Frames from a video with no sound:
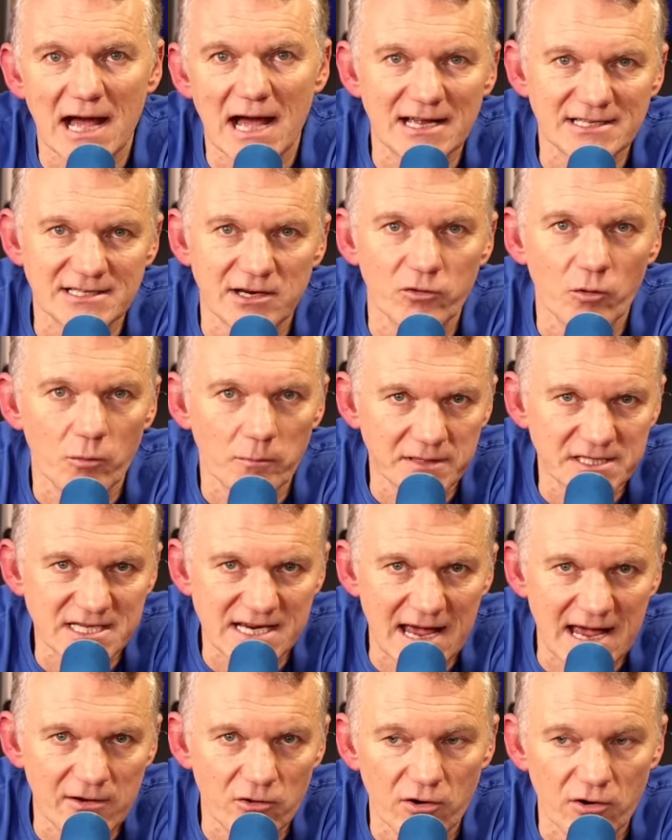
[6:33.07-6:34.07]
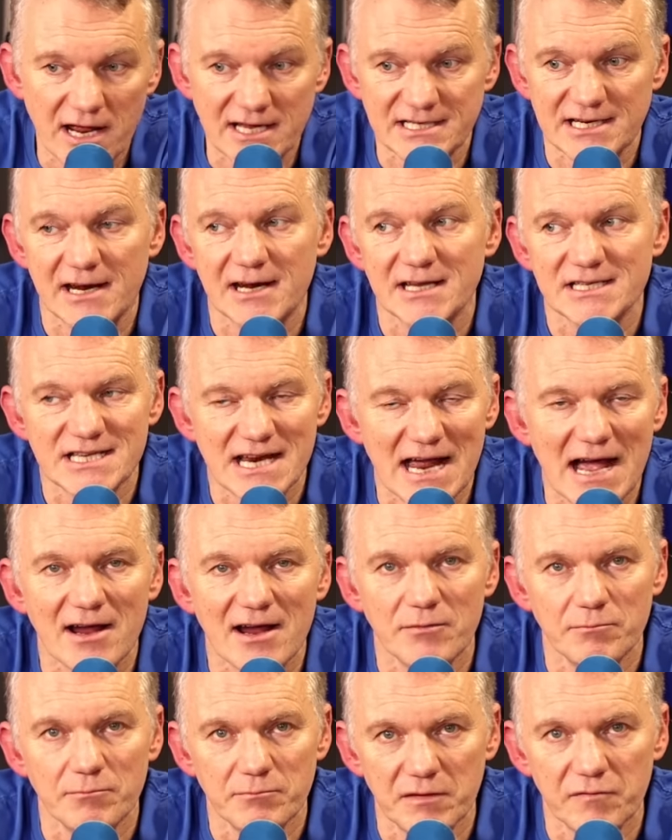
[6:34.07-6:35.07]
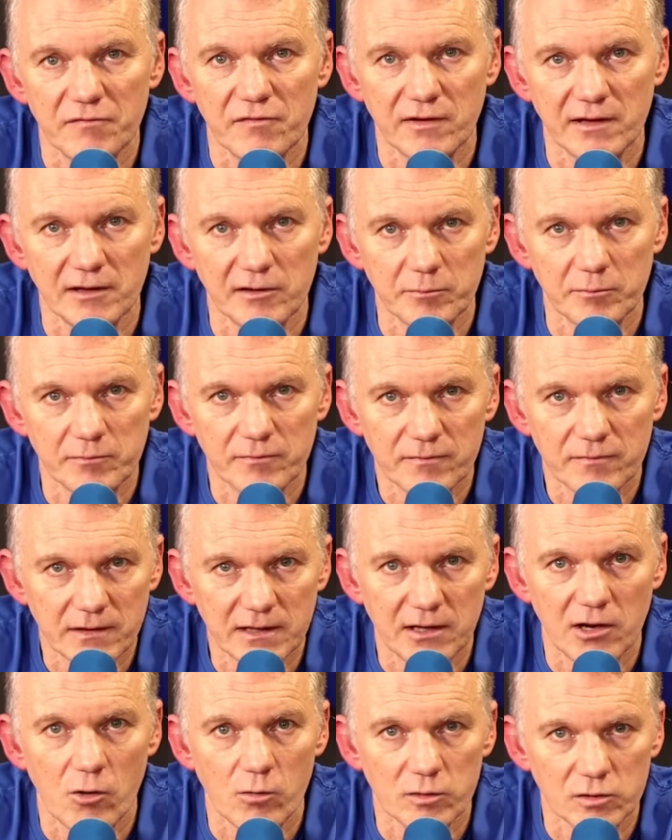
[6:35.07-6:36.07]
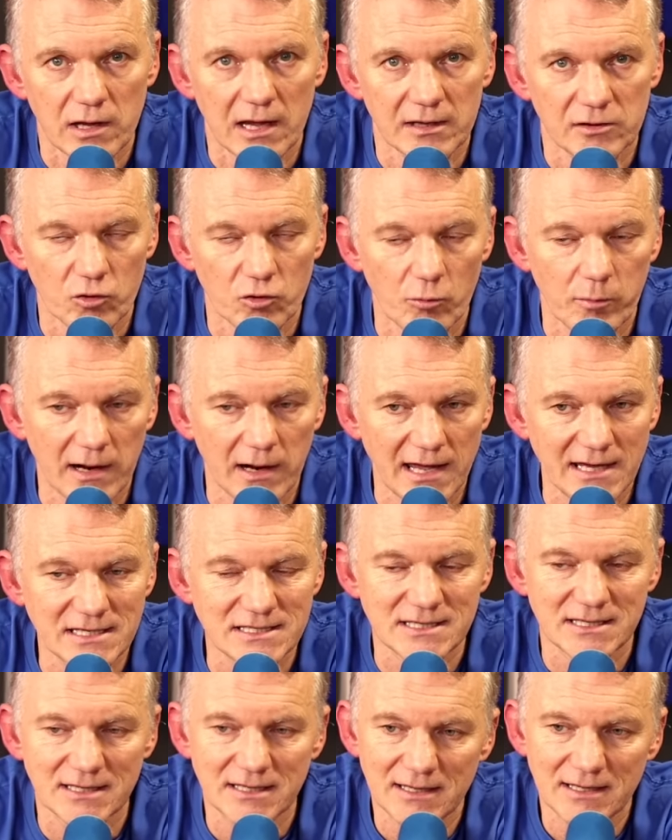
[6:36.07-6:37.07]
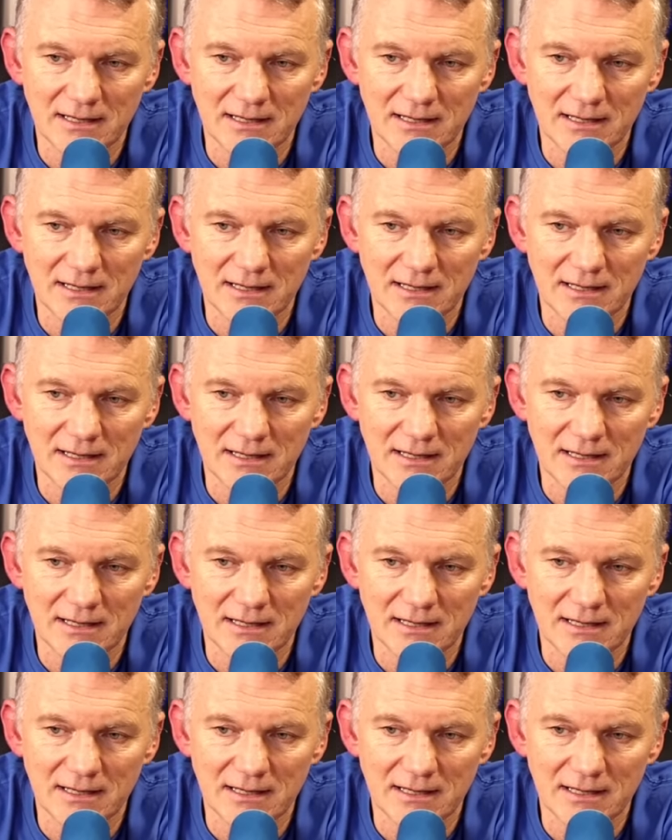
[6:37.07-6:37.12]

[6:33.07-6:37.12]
as a number ten or as an attacking midfield, you know, a double eight,